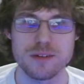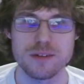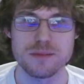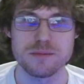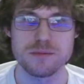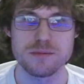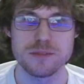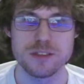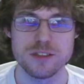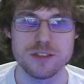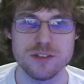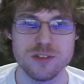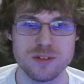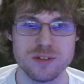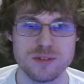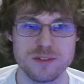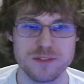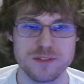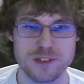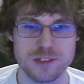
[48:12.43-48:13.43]
It's
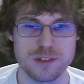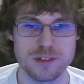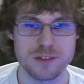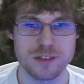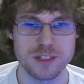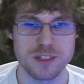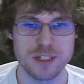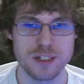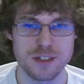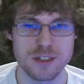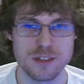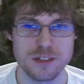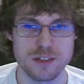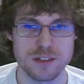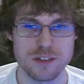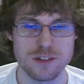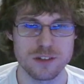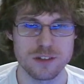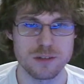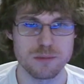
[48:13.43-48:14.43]
useful for certain things, and
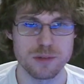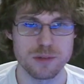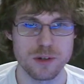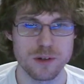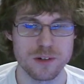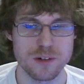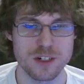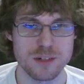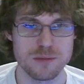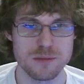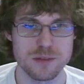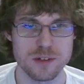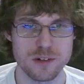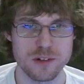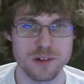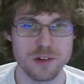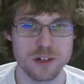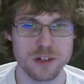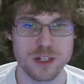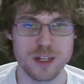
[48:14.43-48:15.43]
certain programs are
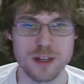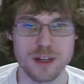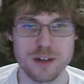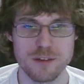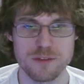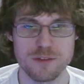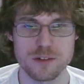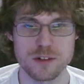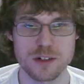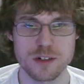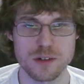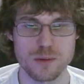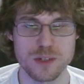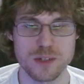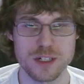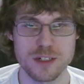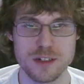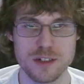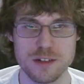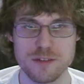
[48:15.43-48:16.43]
looking for a
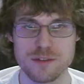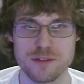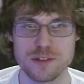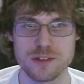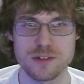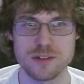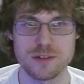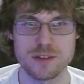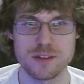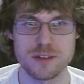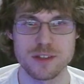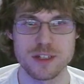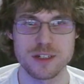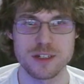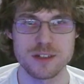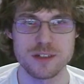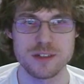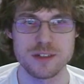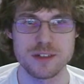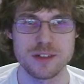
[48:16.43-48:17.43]
GUID for certain
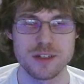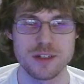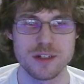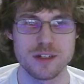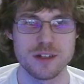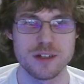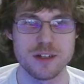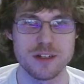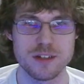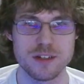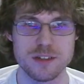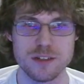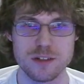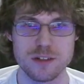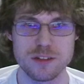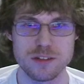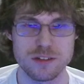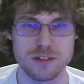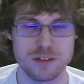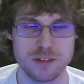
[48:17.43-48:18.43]
things, and you
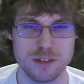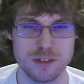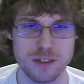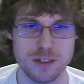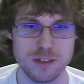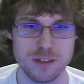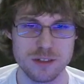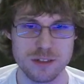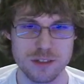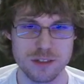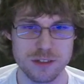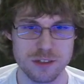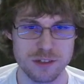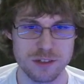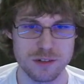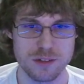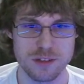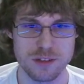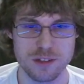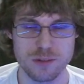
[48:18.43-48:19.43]
can just easily
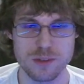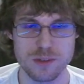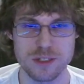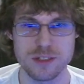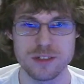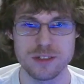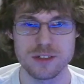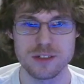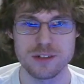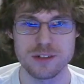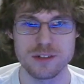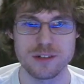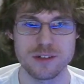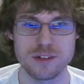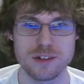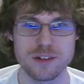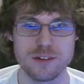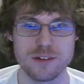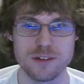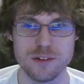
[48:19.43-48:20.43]
generate the GUIDs
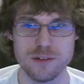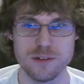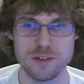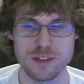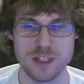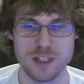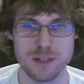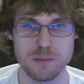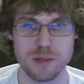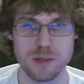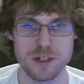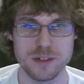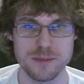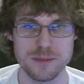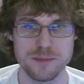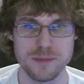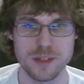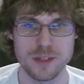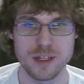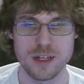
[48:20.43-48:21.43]
using that
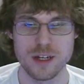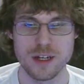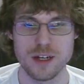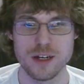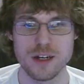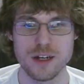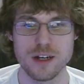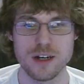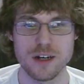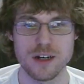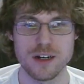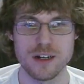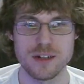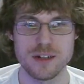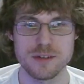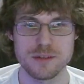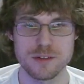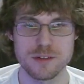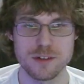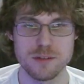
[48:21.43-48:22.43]
button.
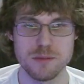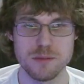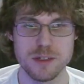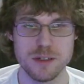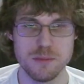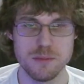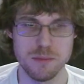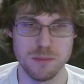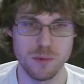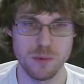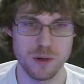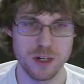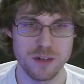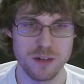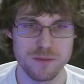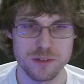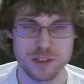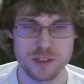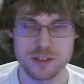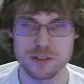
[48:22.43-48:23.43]
It could be more
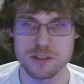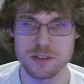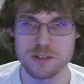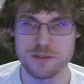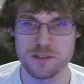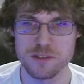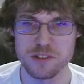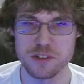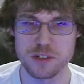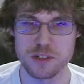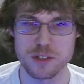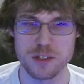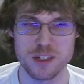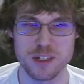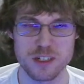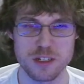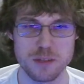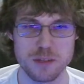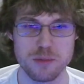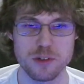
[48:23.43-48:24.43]
helpful to you if you're like a
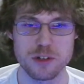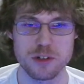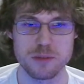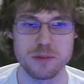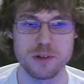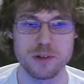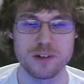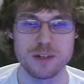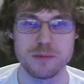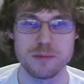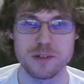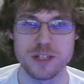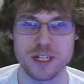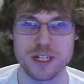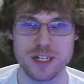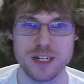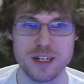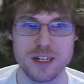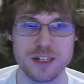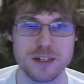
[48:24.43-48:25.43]
computer programmer
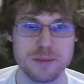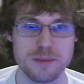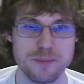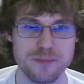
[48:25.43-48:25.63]
like I am.